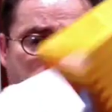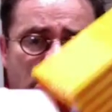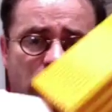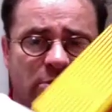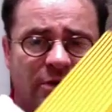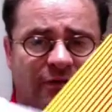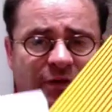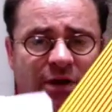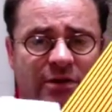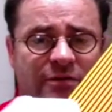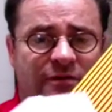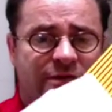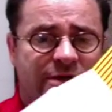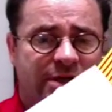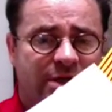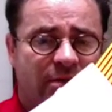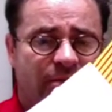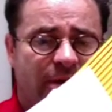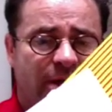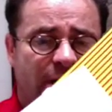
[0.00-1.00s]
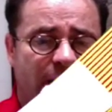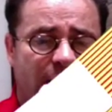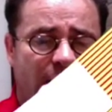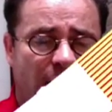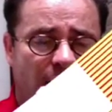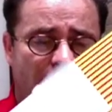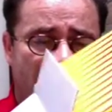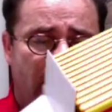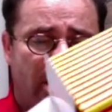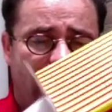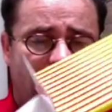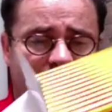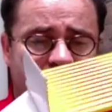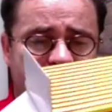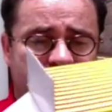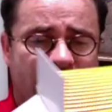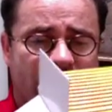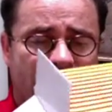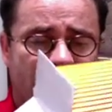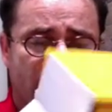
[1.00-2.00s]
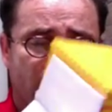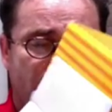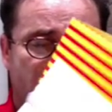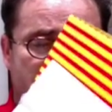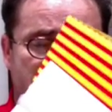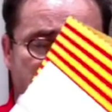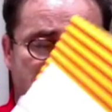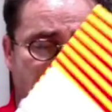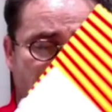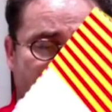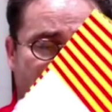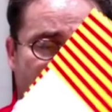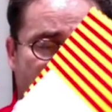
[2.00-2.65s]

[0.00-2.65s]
I would have liked to have seen a better carrying case for it than this,